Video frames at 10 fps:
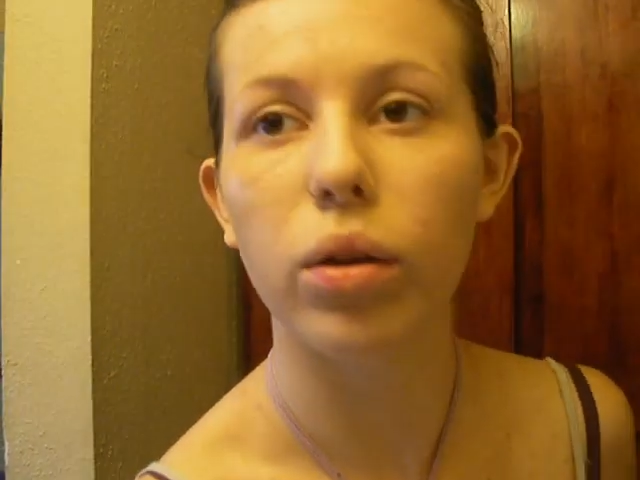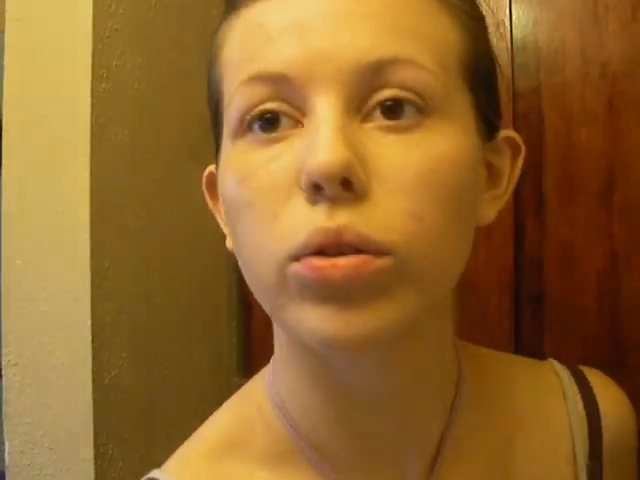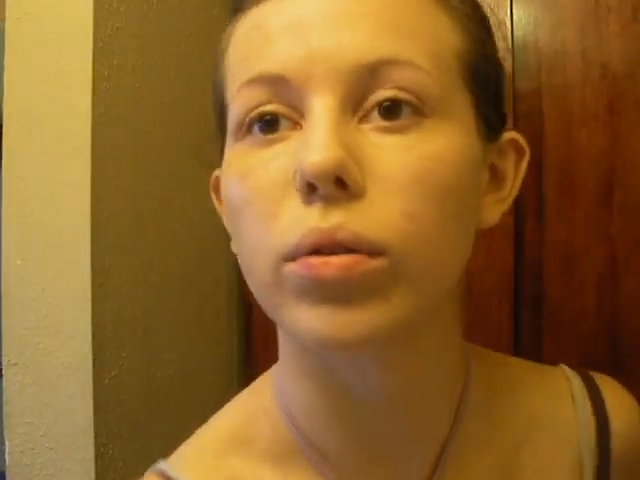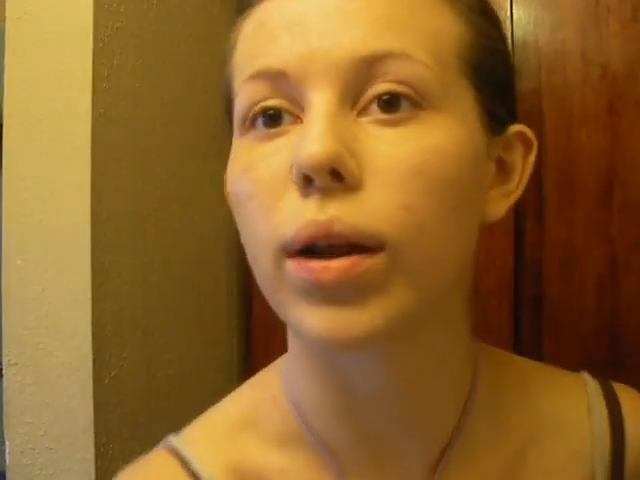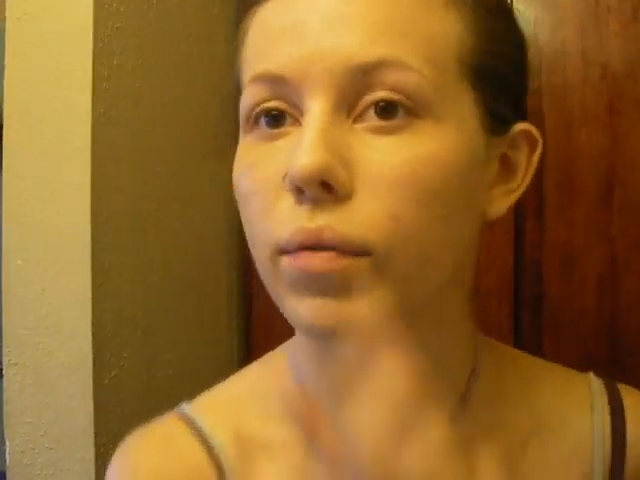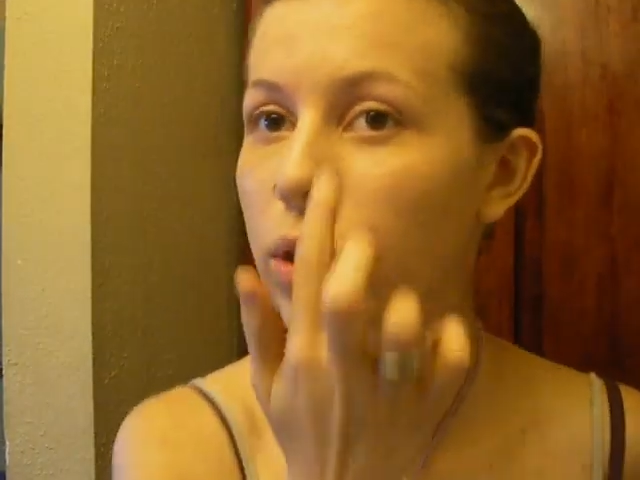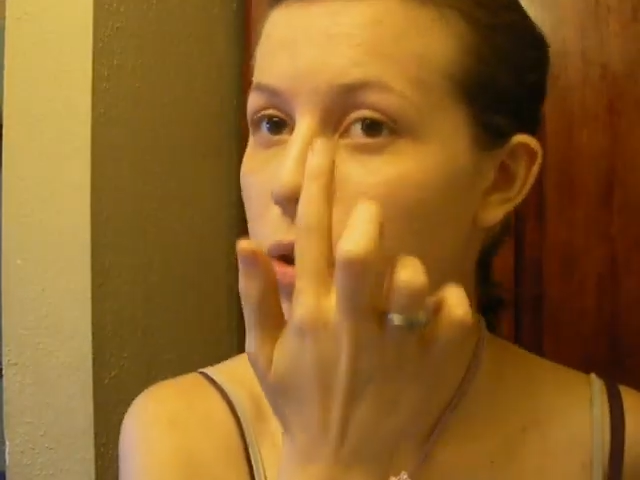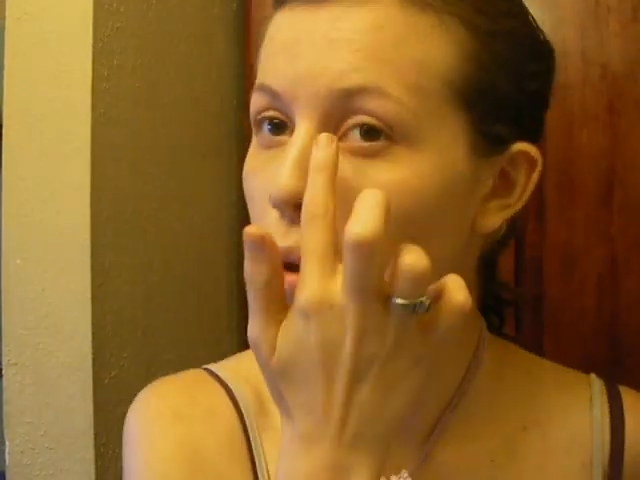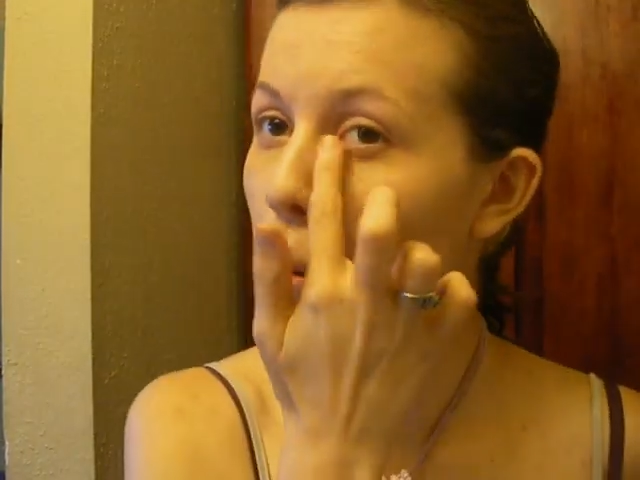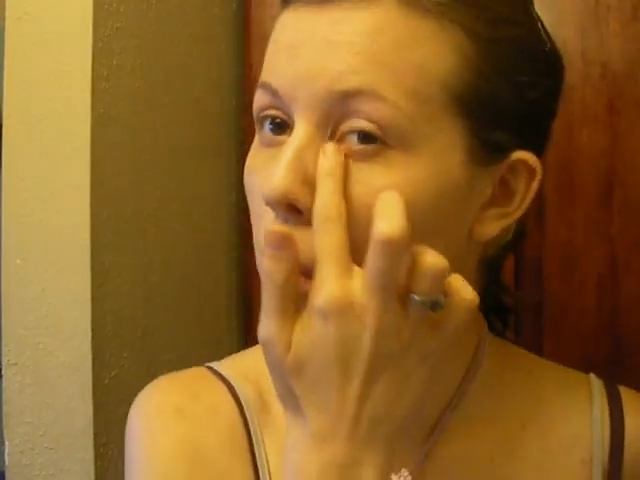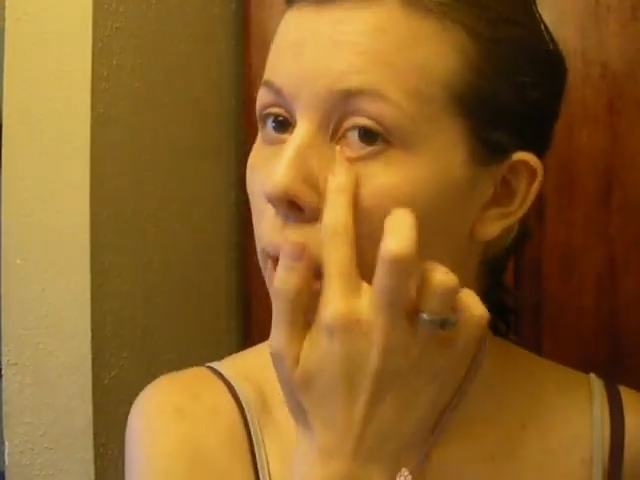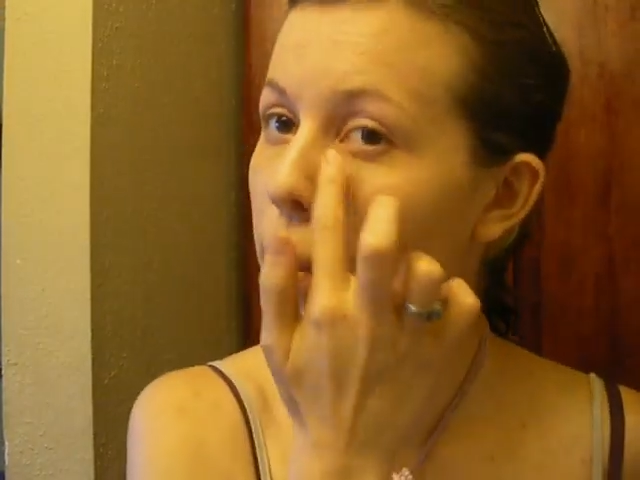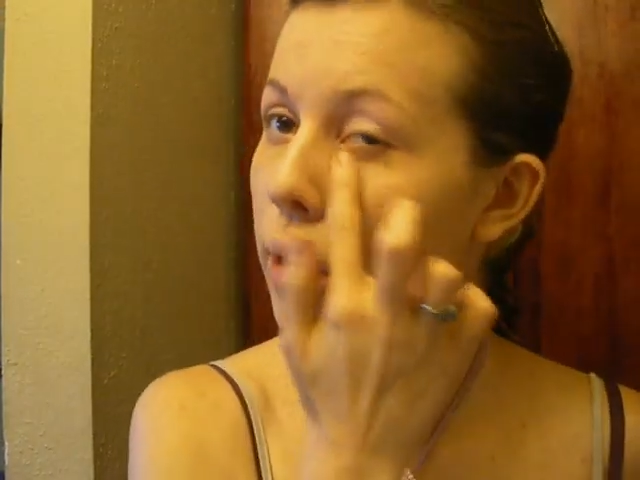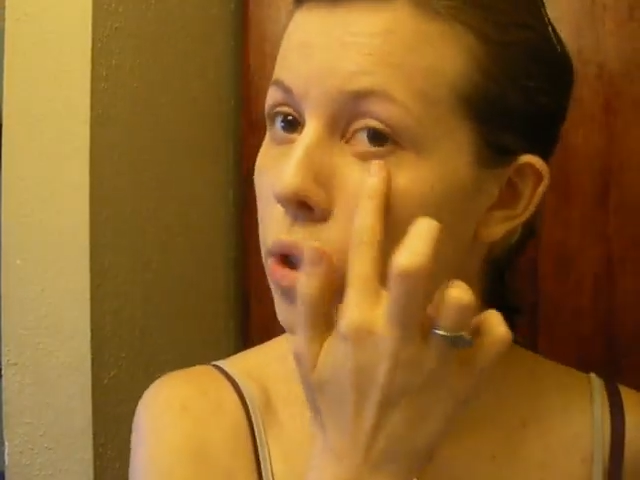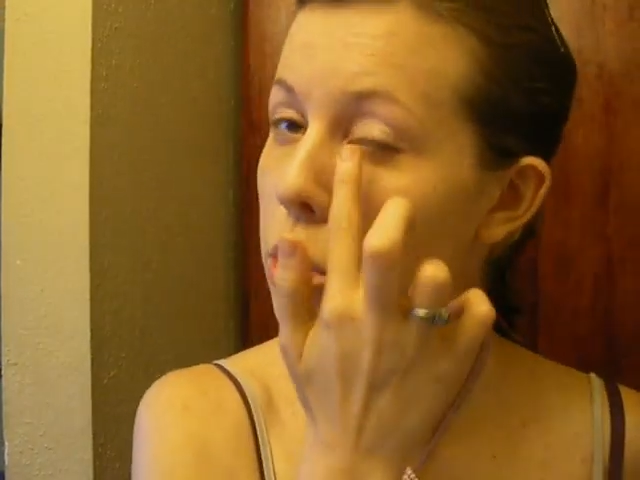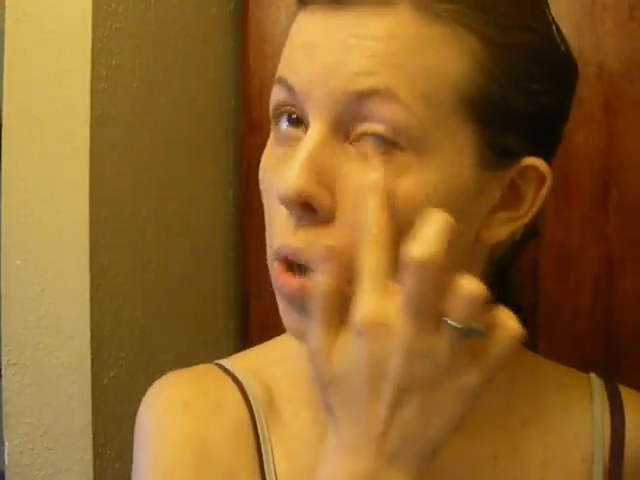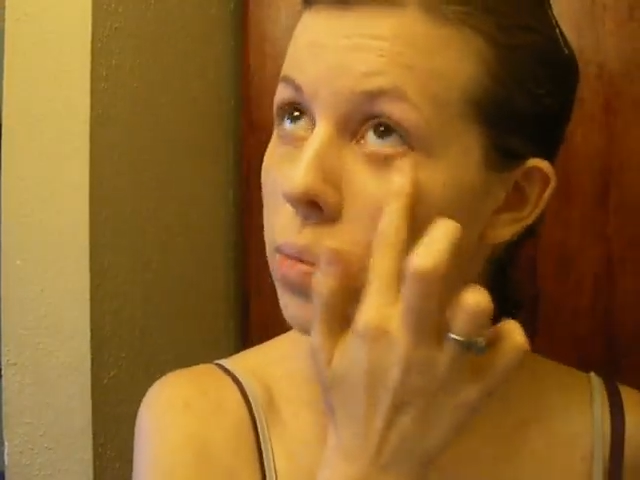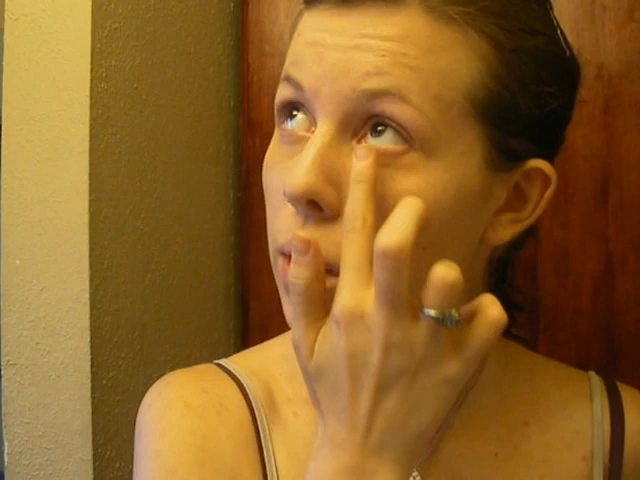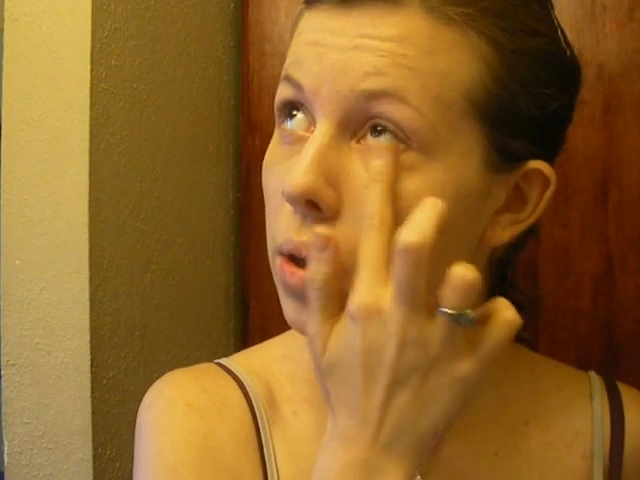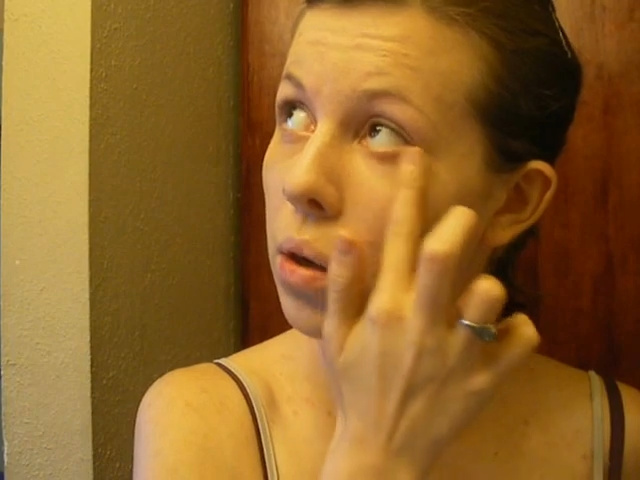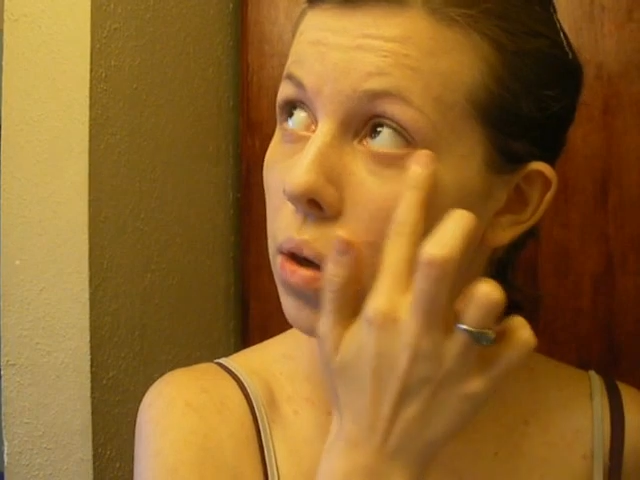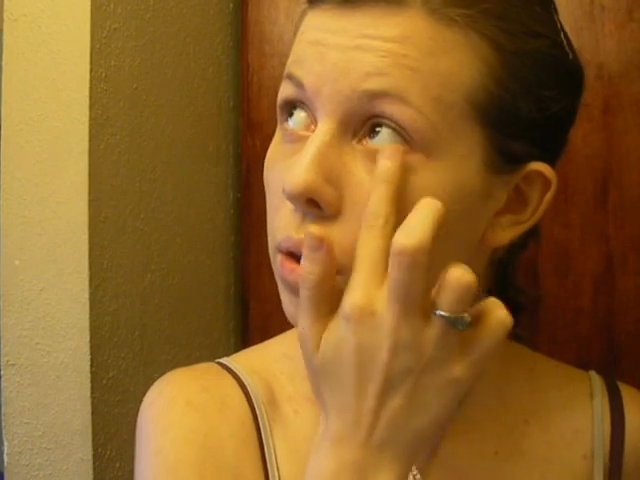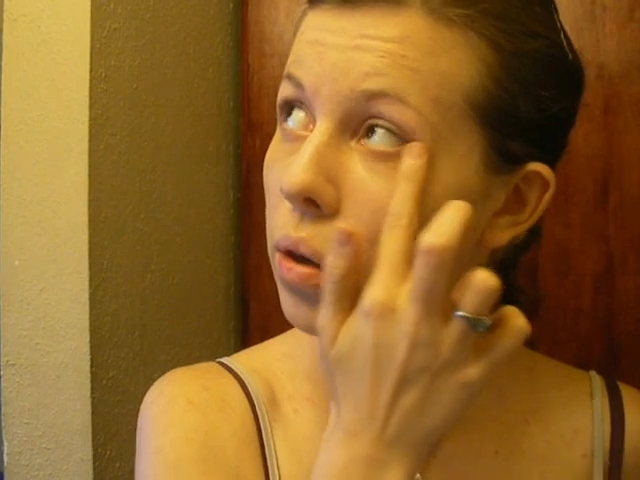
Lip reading: you don't have to use a whole lot to get the job done.